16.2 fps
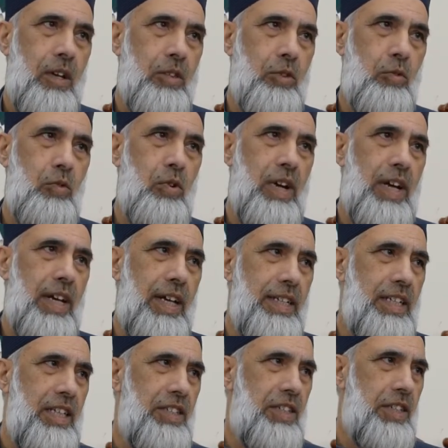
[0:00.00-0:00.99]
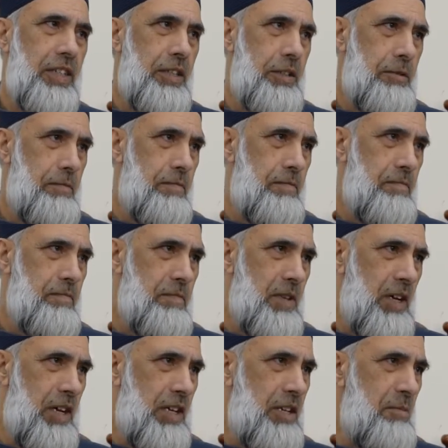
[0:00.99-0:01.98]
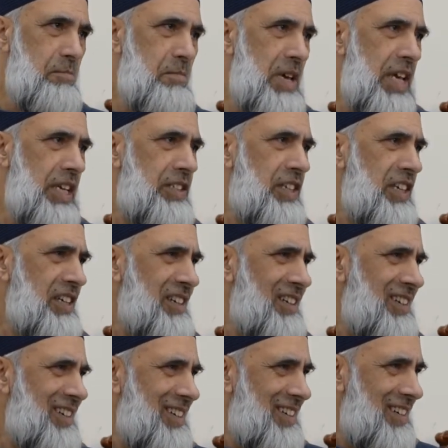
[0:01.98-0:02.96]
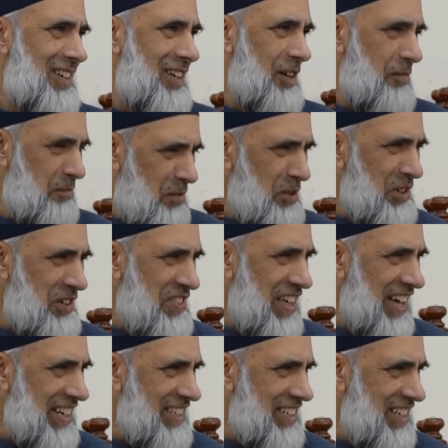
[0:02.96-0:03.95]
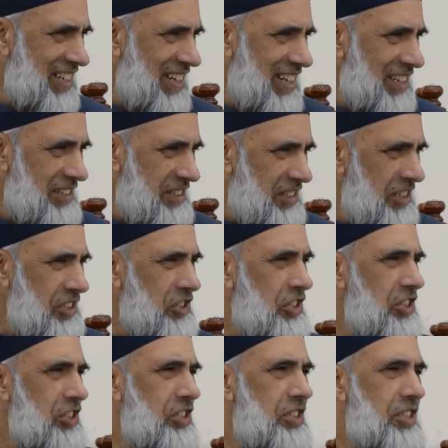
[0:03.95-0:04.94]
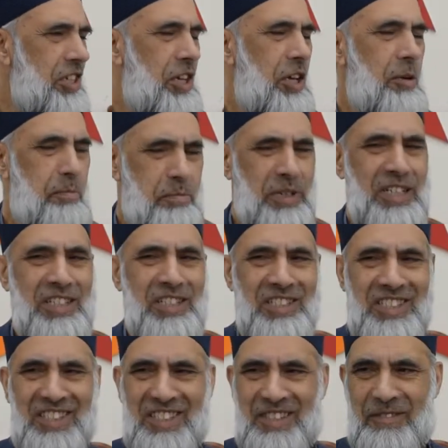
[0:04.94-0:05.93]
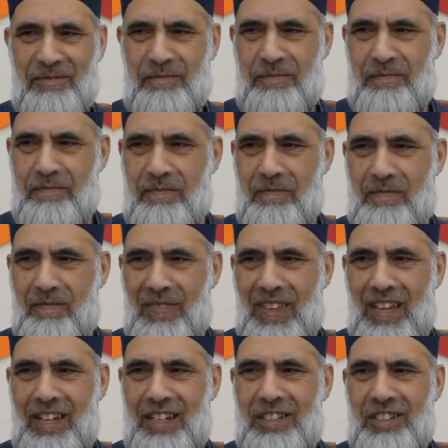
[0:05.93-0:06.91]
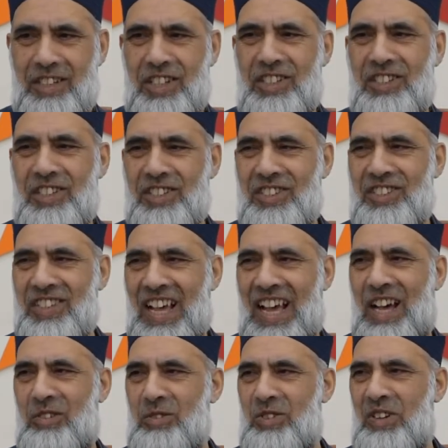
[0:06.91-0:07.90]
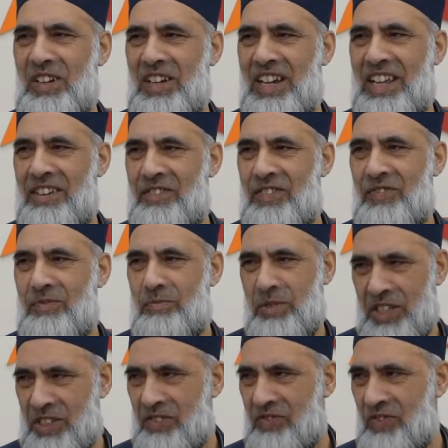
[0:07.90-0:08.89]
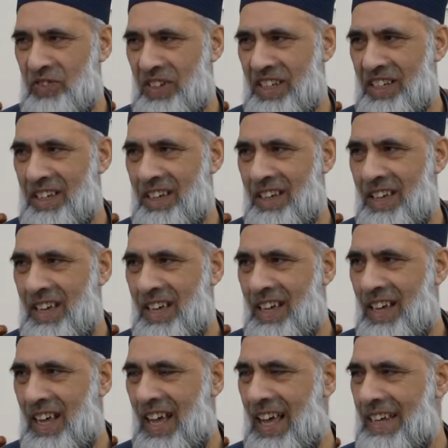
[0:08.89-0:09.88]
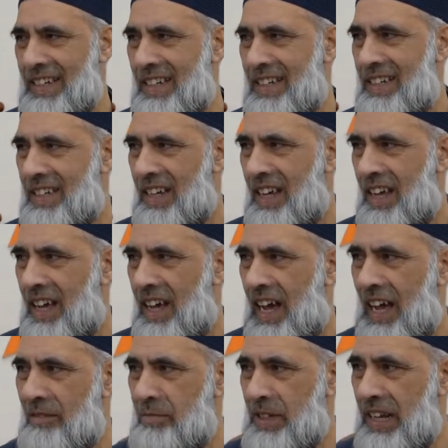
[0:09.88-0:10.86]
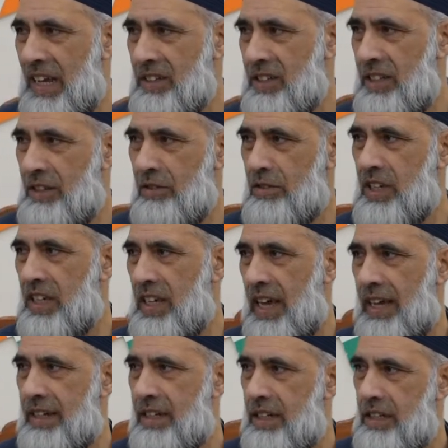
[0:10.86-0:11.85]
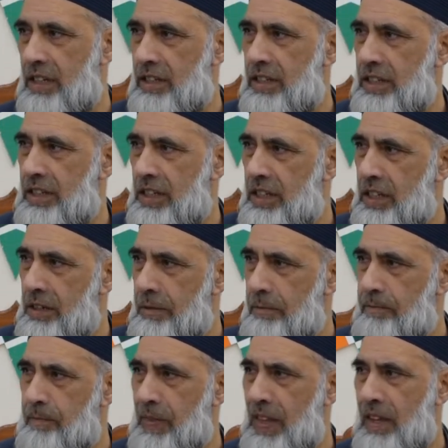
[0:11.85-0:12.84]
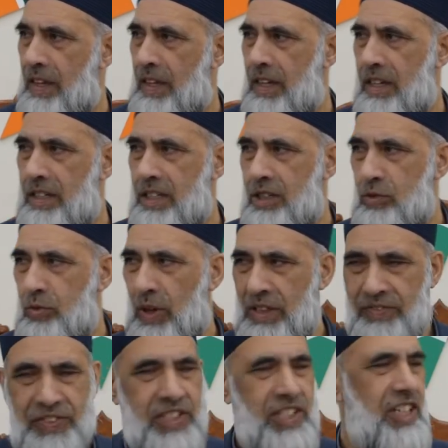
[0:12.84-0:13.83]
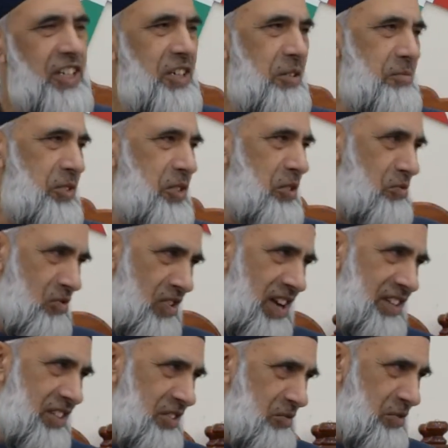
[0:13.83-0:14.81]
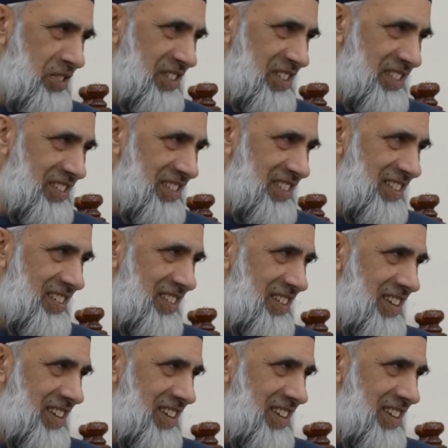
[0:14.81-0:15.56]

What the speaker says: The Quran is an amazing book that teaches peace. It teaches us how to live peacefully. And I've been actually looking at the 12 terms the Quran uses